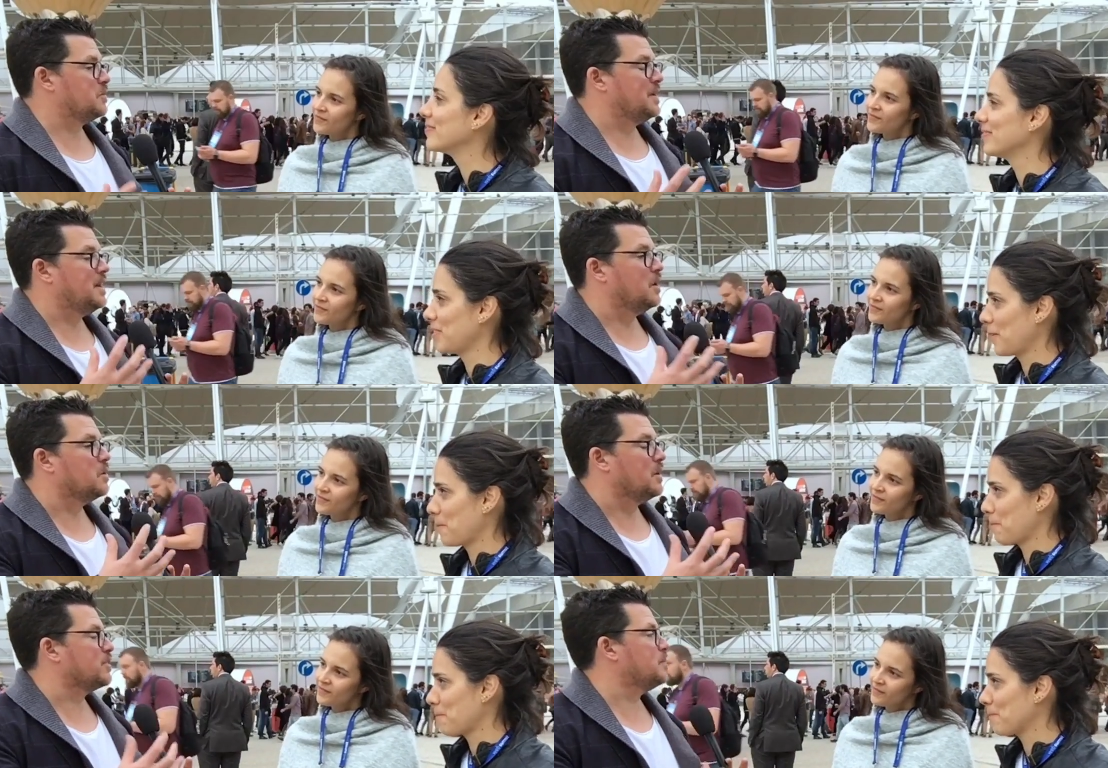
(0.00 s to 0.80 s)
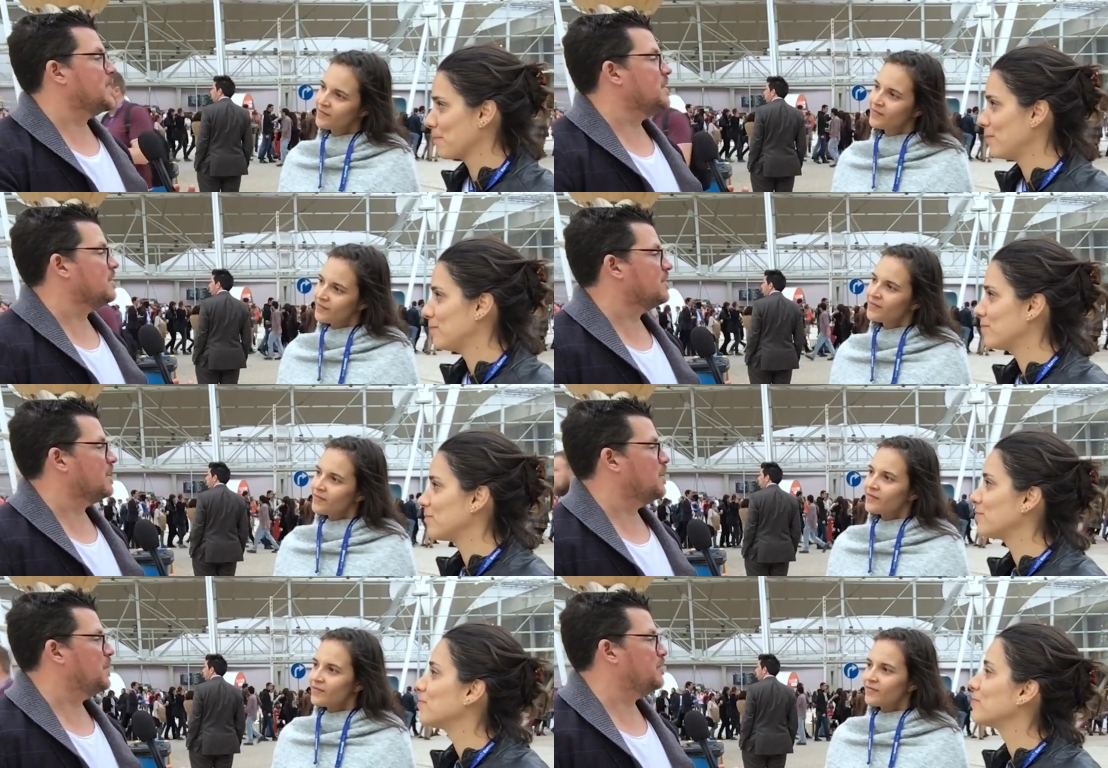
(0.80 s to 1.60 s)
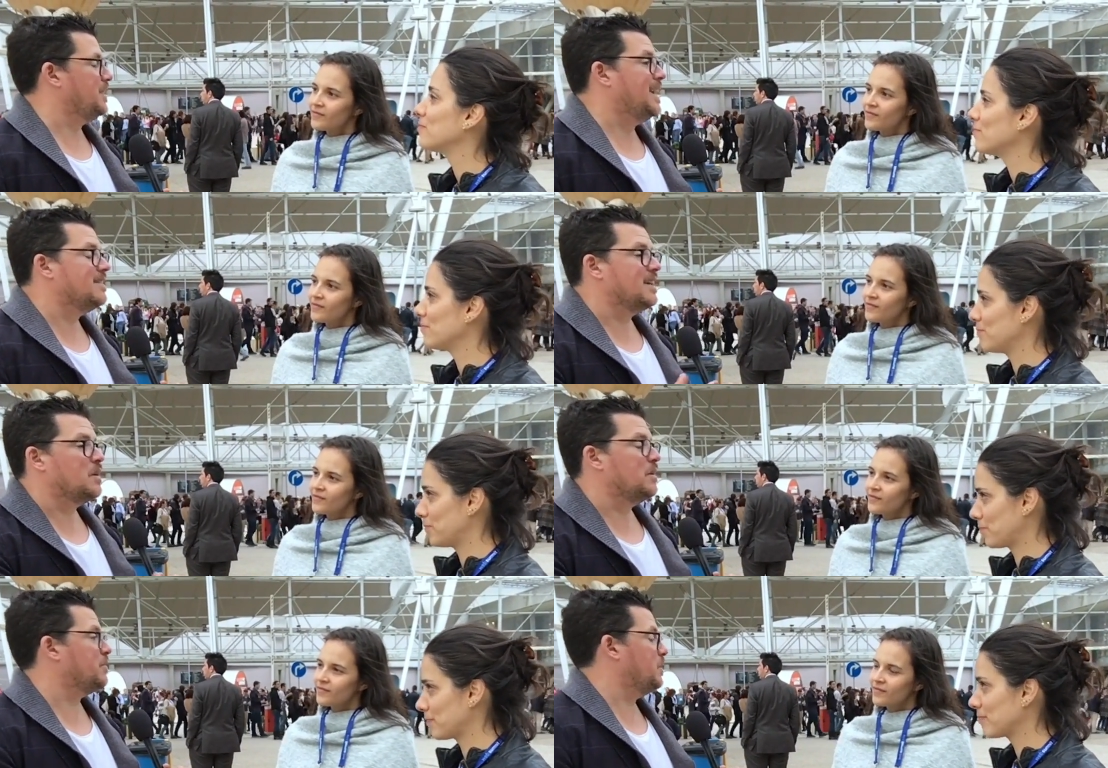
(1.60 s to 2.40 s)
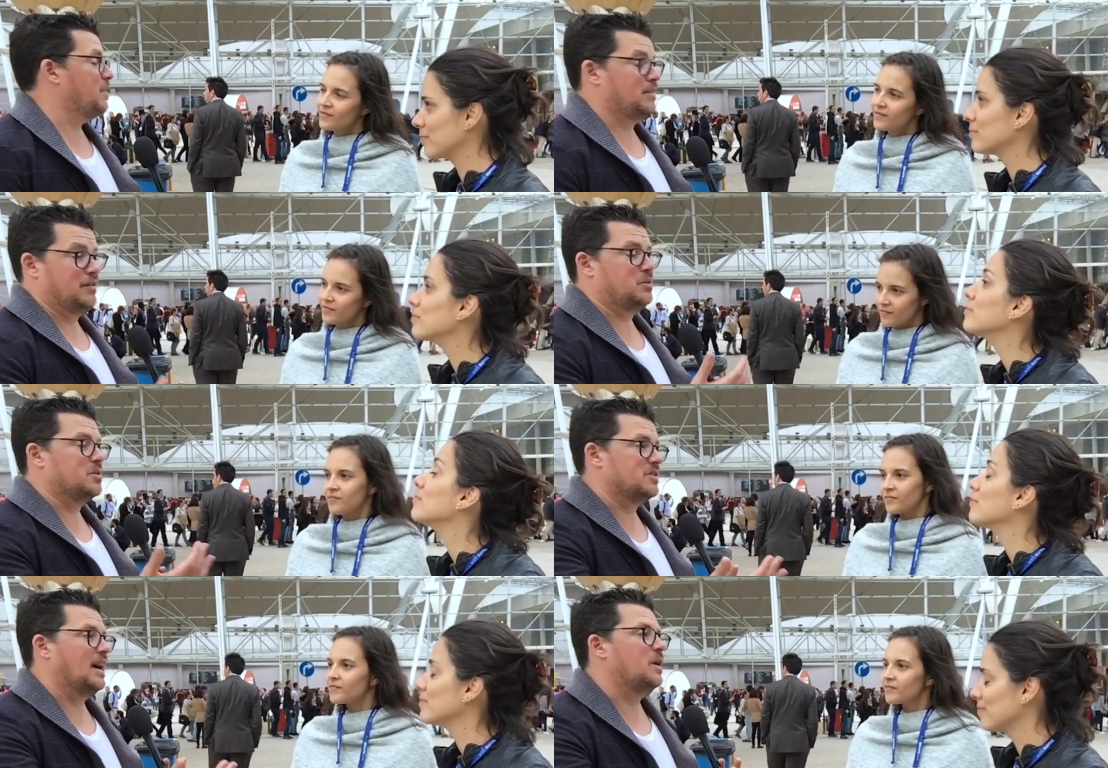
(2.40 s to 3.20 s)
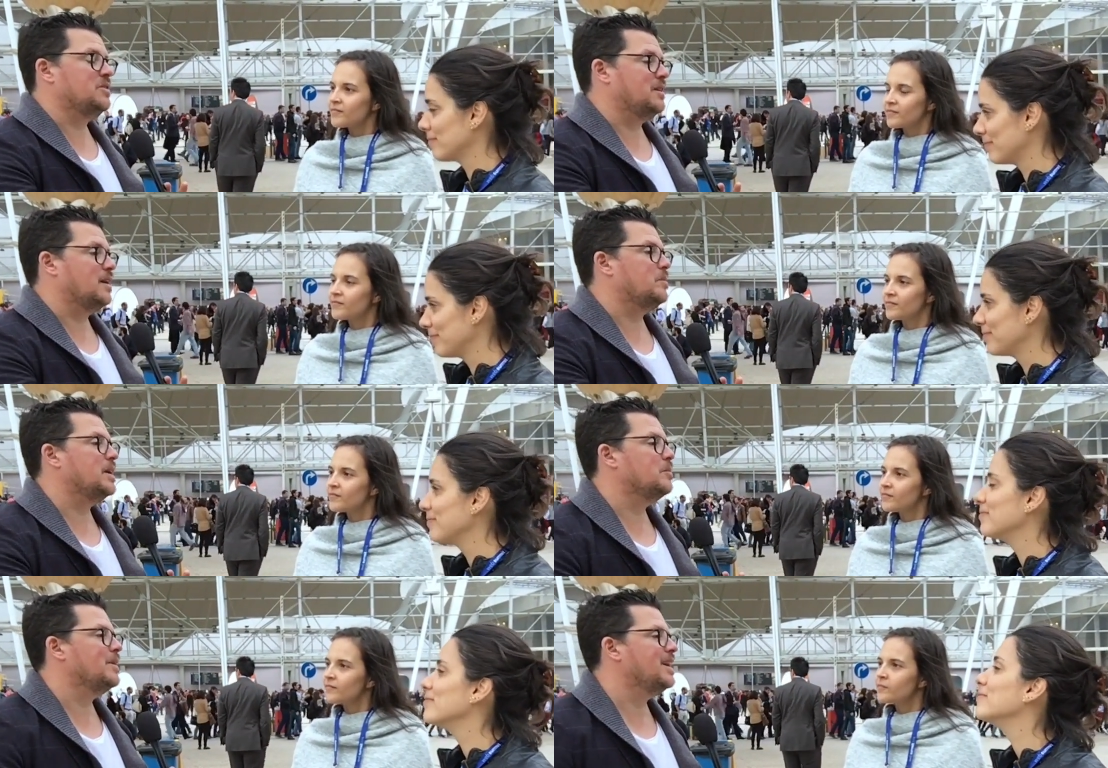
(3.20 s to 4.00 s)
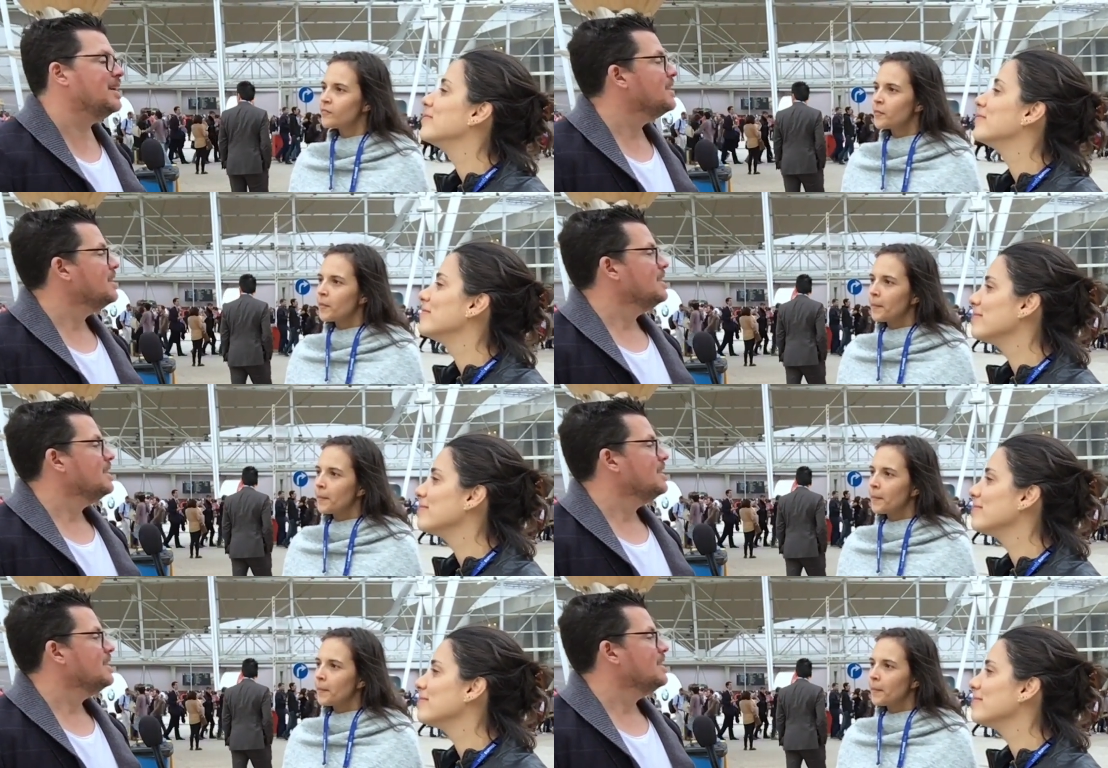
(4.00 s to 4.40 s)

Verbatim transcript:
Speaker 1: really local experience uh, with eating, with uh, of course the housing, the Airbnb.